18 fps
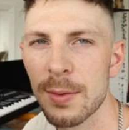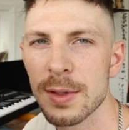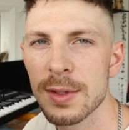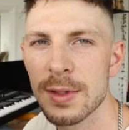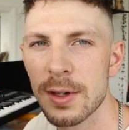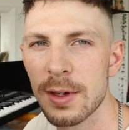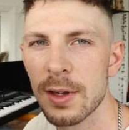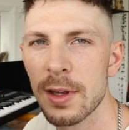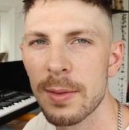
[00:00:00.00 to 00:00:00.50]
was
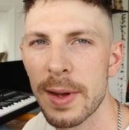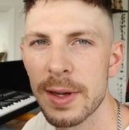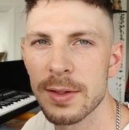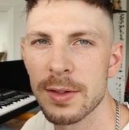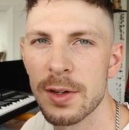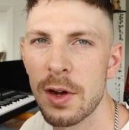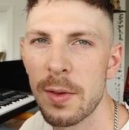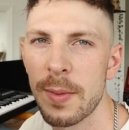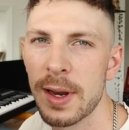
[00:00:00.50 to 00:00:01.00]
turn on the
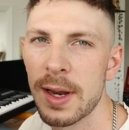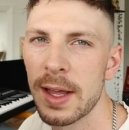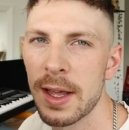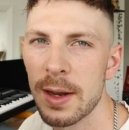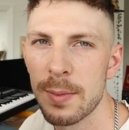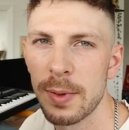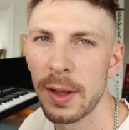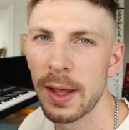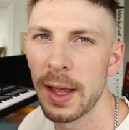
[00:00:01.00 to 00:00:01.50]
metronome and
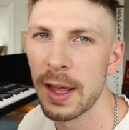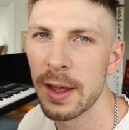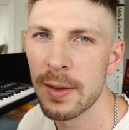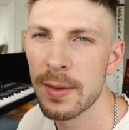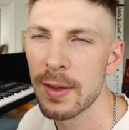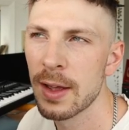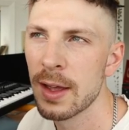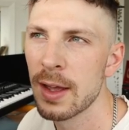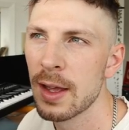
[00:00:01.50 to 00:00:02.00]
hit play
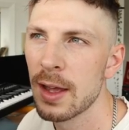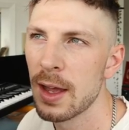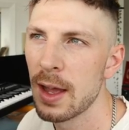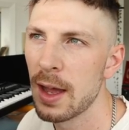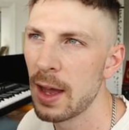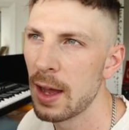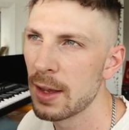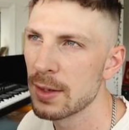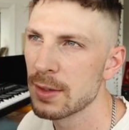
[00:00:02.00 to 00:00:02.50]

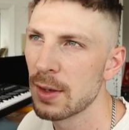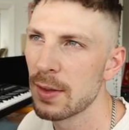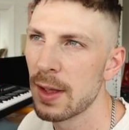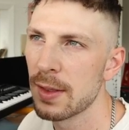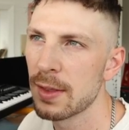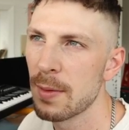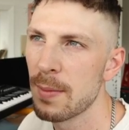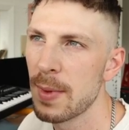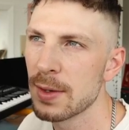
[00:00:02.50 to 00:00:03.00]
so
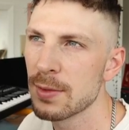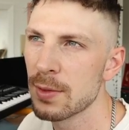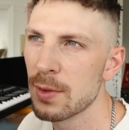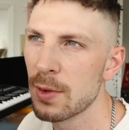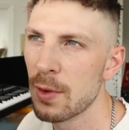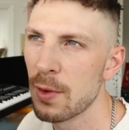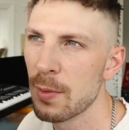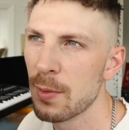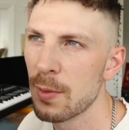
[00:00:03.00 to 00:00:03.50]
that the
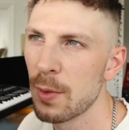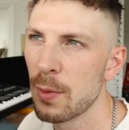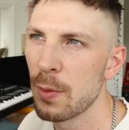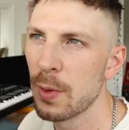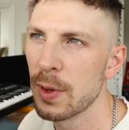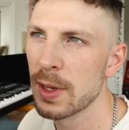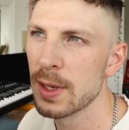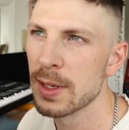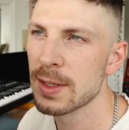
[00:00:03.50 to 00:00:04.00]
metronome
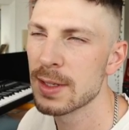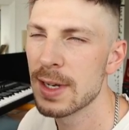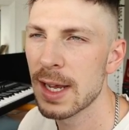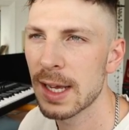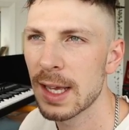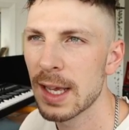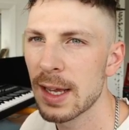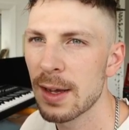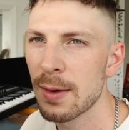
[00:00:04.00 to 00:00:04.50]
was
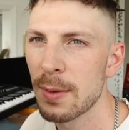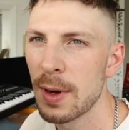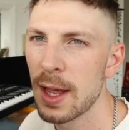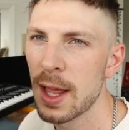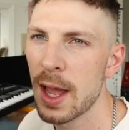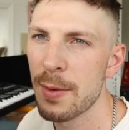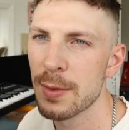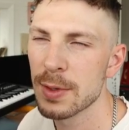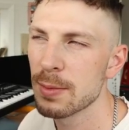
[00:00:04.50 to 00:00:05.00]
ticking
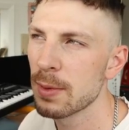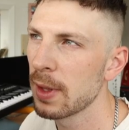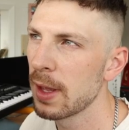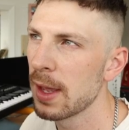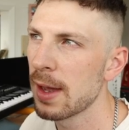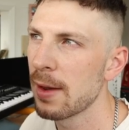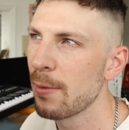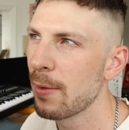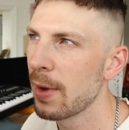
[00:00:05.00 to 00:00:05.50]
while I was
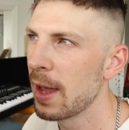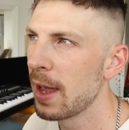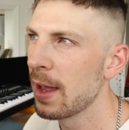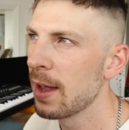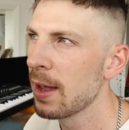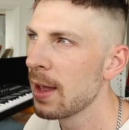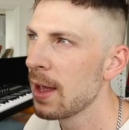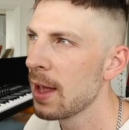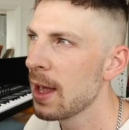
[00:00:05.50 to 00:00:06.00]
playing
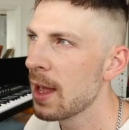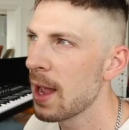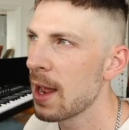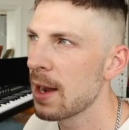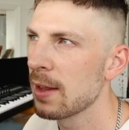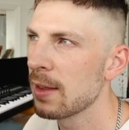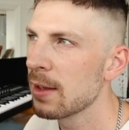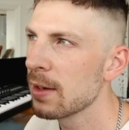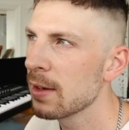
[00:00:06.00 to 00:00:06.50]
away.
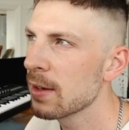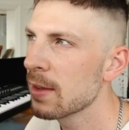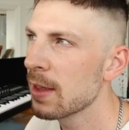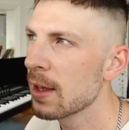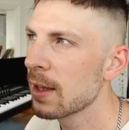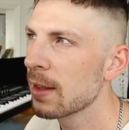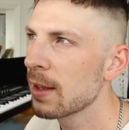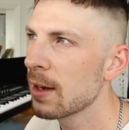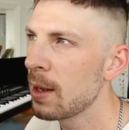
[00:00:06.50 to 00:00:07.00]
And a little
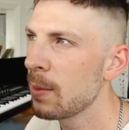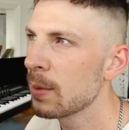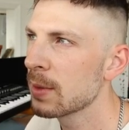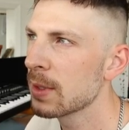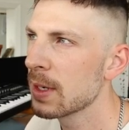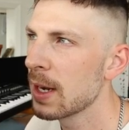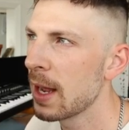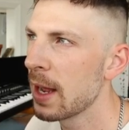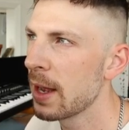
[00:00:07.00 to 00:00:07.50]
thing that
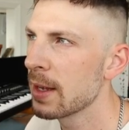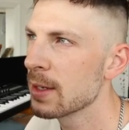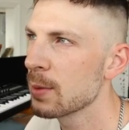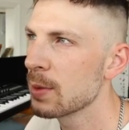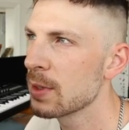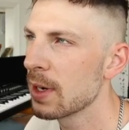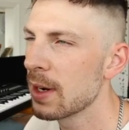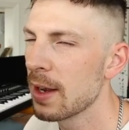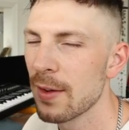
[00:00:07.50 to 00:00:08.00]
Ableton has,
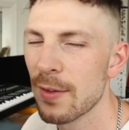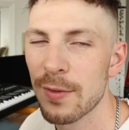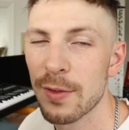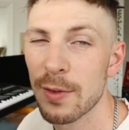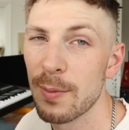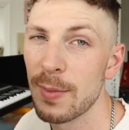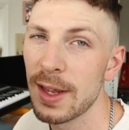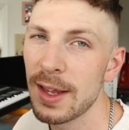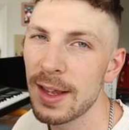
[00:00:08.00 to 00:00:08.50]
which
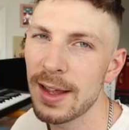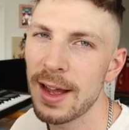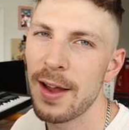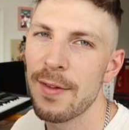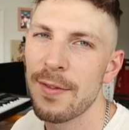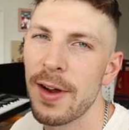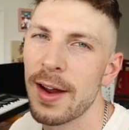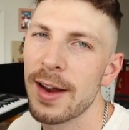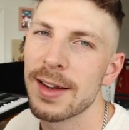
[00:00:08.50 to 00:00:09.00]
for me,
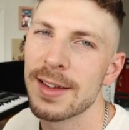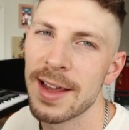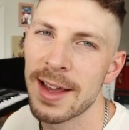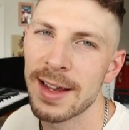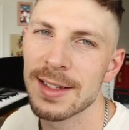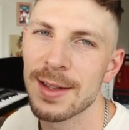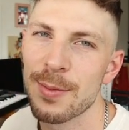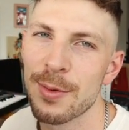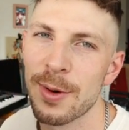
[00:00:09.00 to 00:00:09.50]
I find it
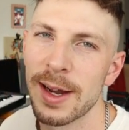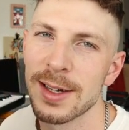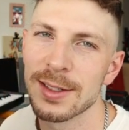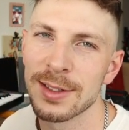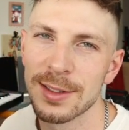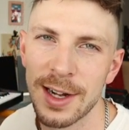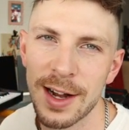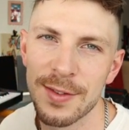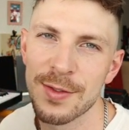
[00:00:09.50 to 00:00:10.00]
takes the
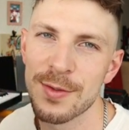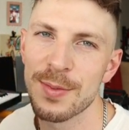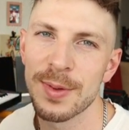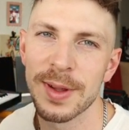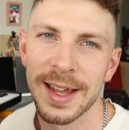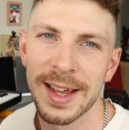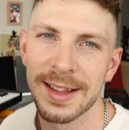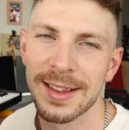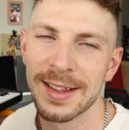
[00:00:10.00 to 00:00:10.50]
pressure off of
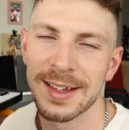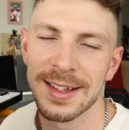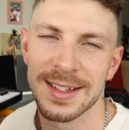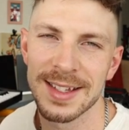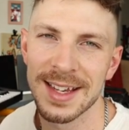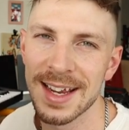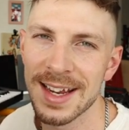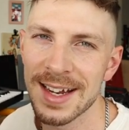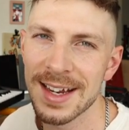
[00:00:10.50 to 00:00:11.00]
playing
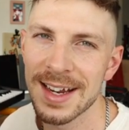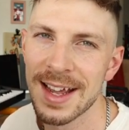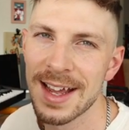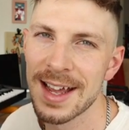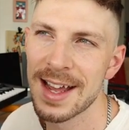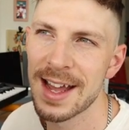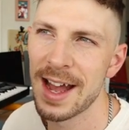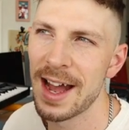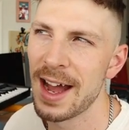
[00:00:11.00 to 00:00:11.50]
things in
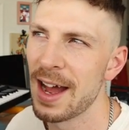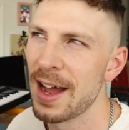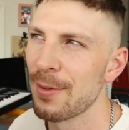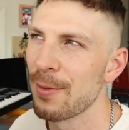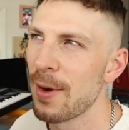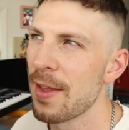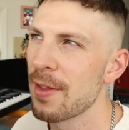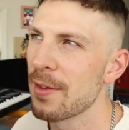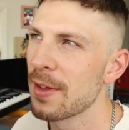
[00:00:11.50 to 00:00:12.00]

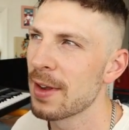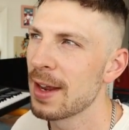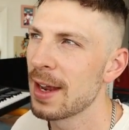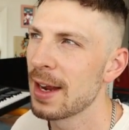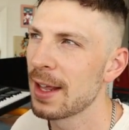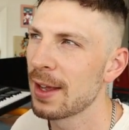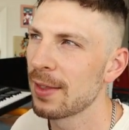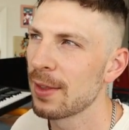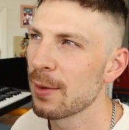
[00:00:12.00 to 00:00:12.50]
rather than
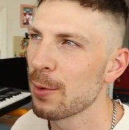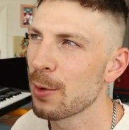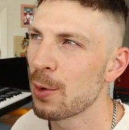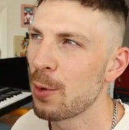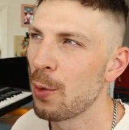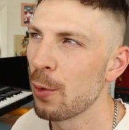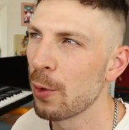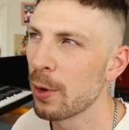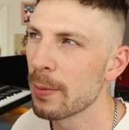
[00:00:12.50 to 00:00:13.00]
hitting the
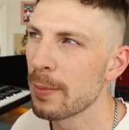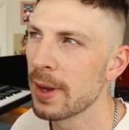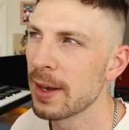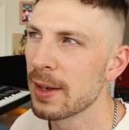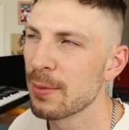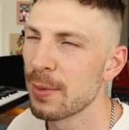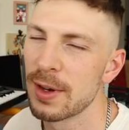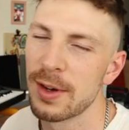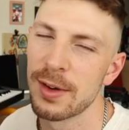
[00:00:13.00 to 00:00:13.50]
record
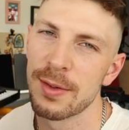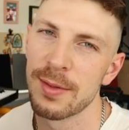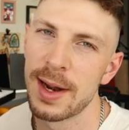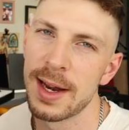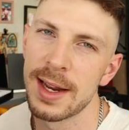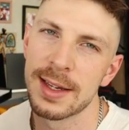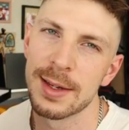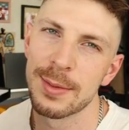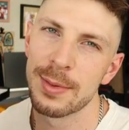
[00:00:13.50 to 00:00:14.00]
button when you're
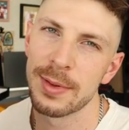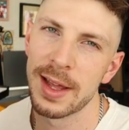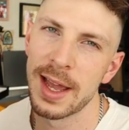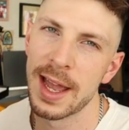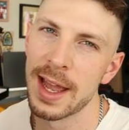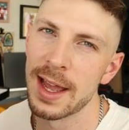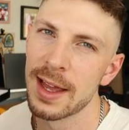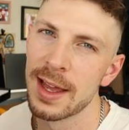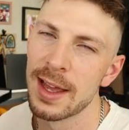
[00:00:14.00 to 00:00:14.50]
ready to
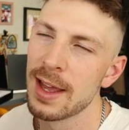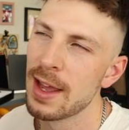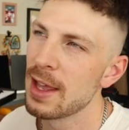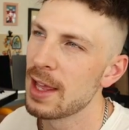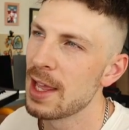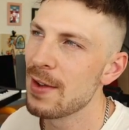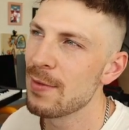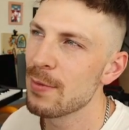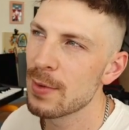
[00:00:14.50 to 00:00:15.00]
play.
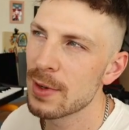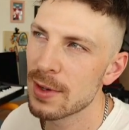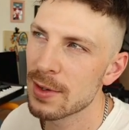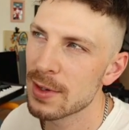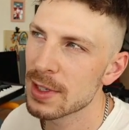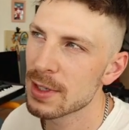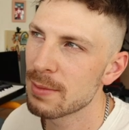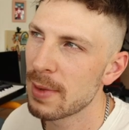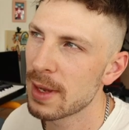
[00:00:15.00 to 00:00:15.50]
Even when you're
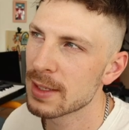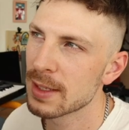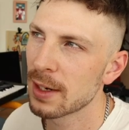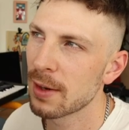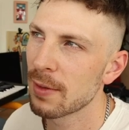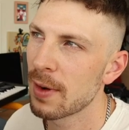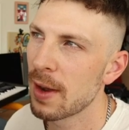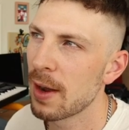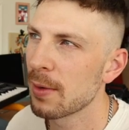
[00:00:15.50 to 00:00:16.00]
just
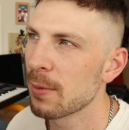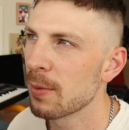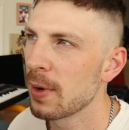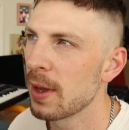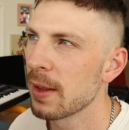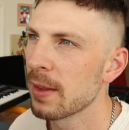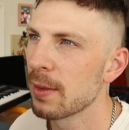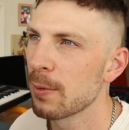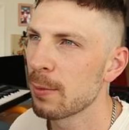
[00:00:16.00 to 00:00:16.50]
messing around
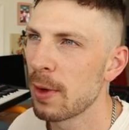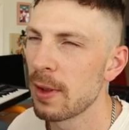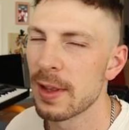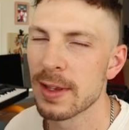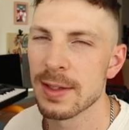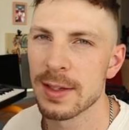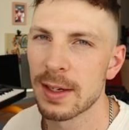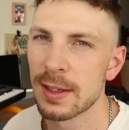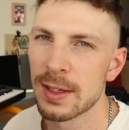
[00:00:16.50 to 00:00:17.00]
while
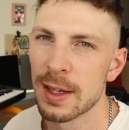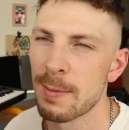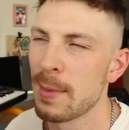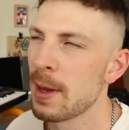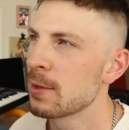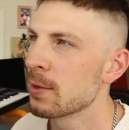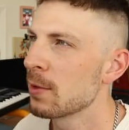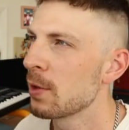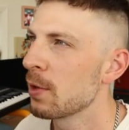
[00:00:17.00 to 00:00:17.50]
listening to the
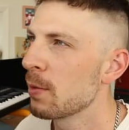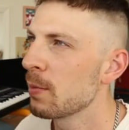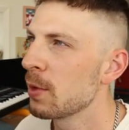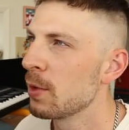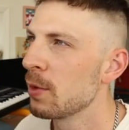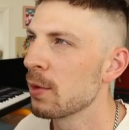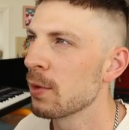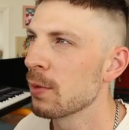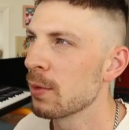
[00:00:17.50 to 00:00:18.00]
metronome,
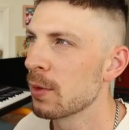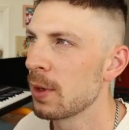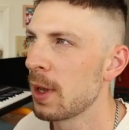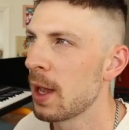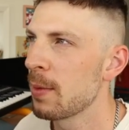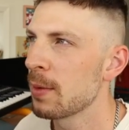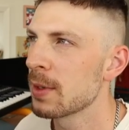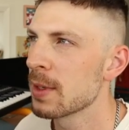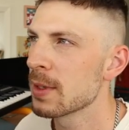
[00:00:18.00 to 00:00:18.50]

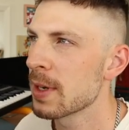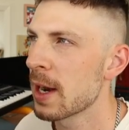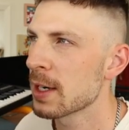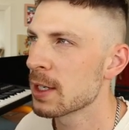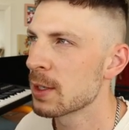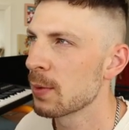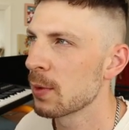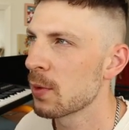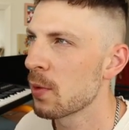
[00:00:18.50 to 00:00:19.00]
Ableton's
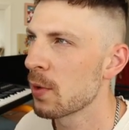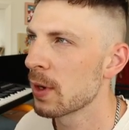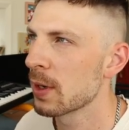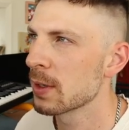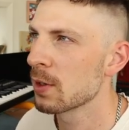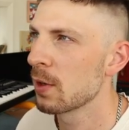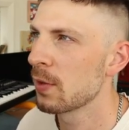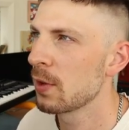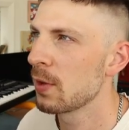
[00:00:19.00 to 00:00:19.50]
actually recording.
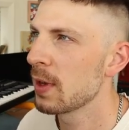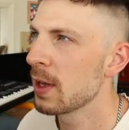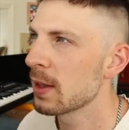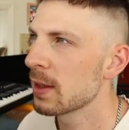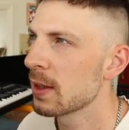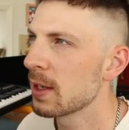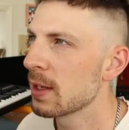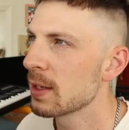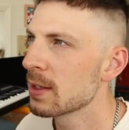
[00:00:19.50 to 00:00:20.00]
So if you
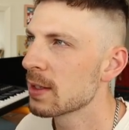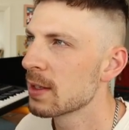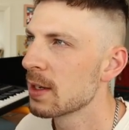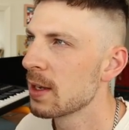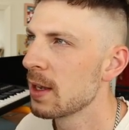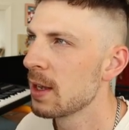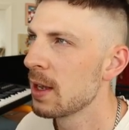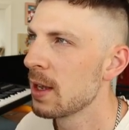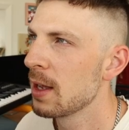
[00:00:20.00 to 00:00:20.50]
hit this
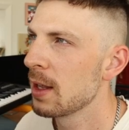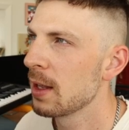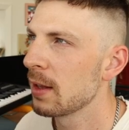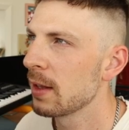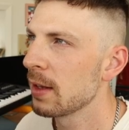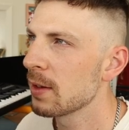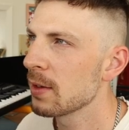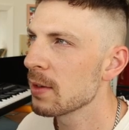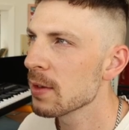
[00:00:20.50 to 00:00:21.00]

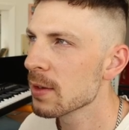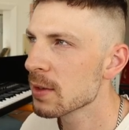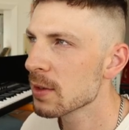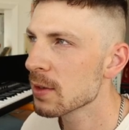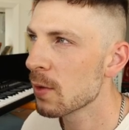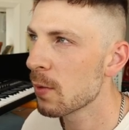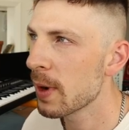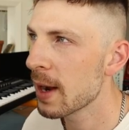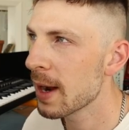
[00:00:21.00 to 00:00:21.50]
little
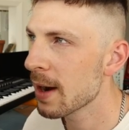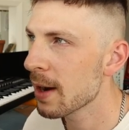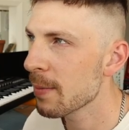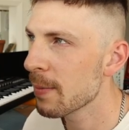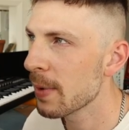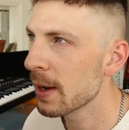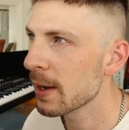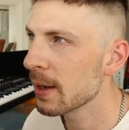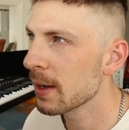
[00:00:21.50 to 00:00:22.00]
square
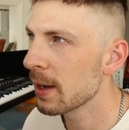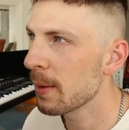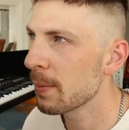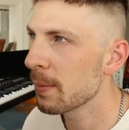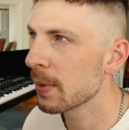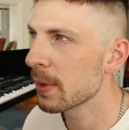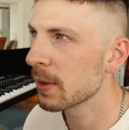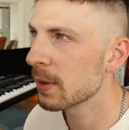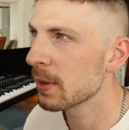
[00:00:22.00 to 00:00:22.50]
button
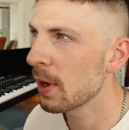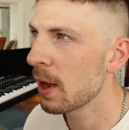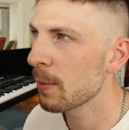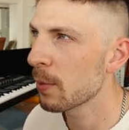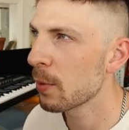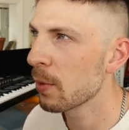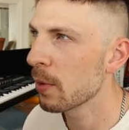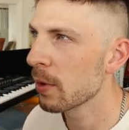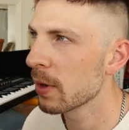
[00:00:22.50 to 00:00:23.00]
up in the
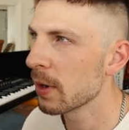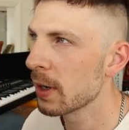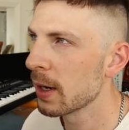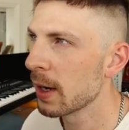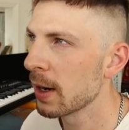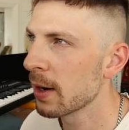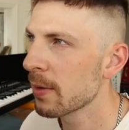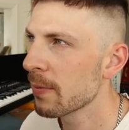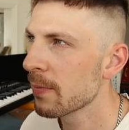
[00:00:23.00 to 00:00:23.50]
top corner
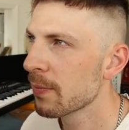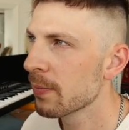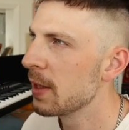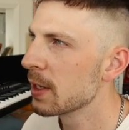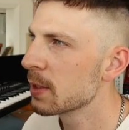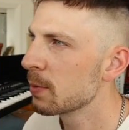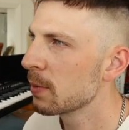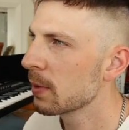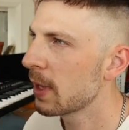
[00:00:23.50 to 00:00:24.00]
here,
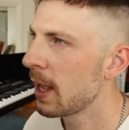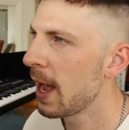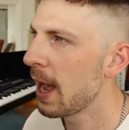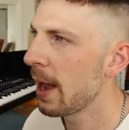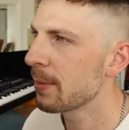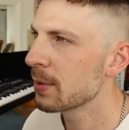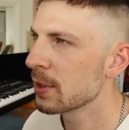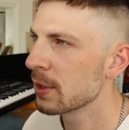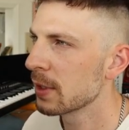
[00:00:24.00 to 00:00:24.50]
this will
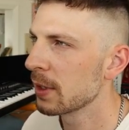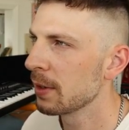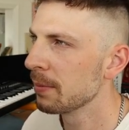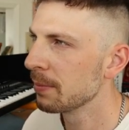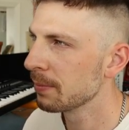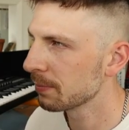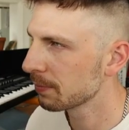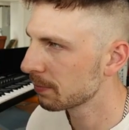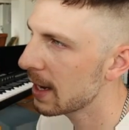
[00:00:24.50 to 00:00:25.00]

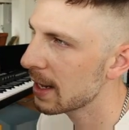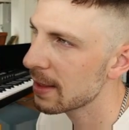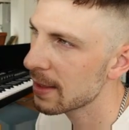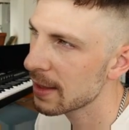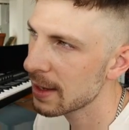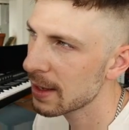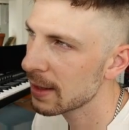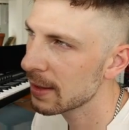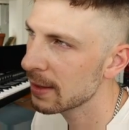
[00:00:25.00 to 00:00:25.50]
capture
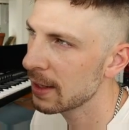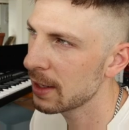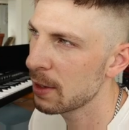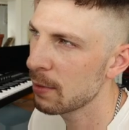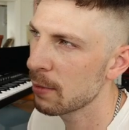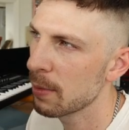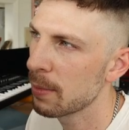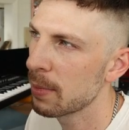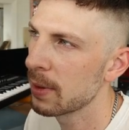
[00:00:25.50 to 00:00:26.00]
anything that
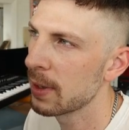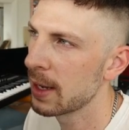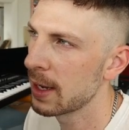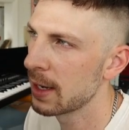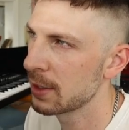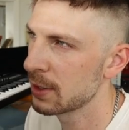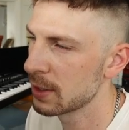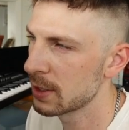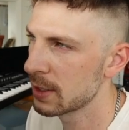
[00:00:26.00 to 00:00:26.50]
you were
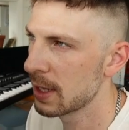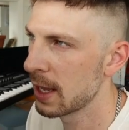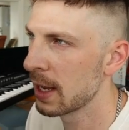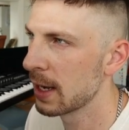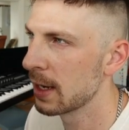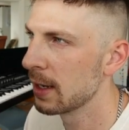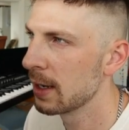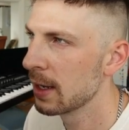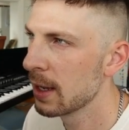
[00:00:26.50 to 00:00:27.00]
playing just
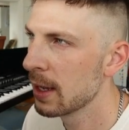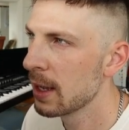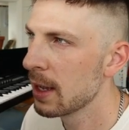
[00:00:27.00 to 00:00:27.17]
then